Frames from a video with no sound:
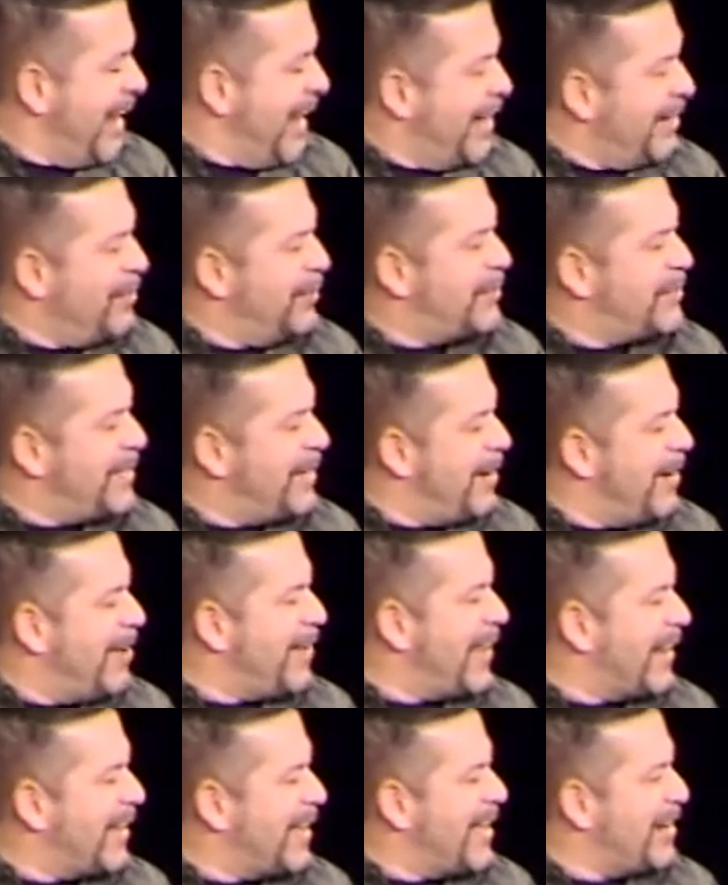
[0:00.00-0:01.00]
And you see
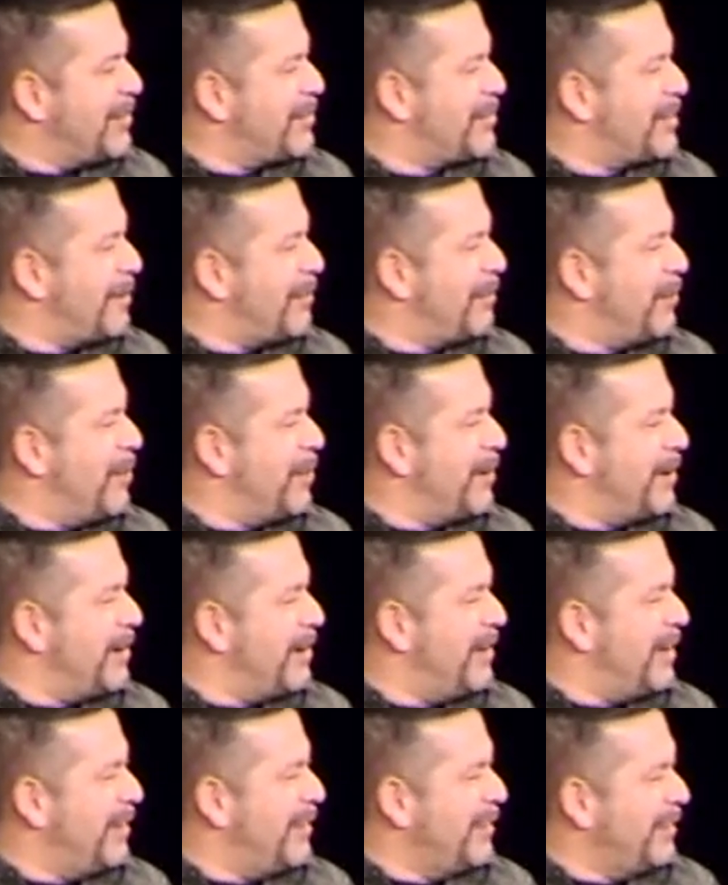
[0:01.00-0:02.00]
all that kind of stuff going
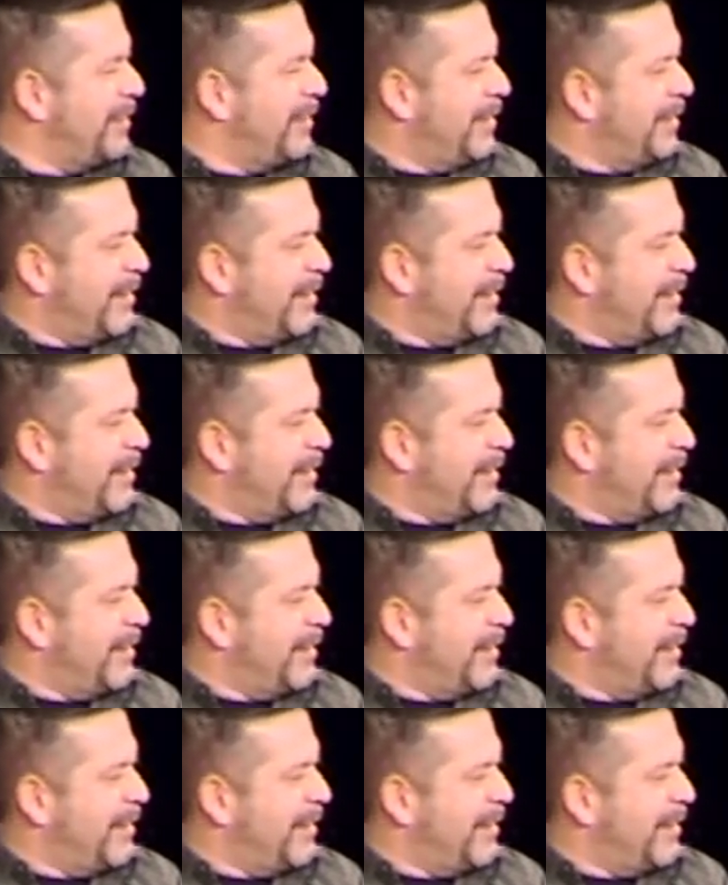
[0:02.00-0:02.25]
on.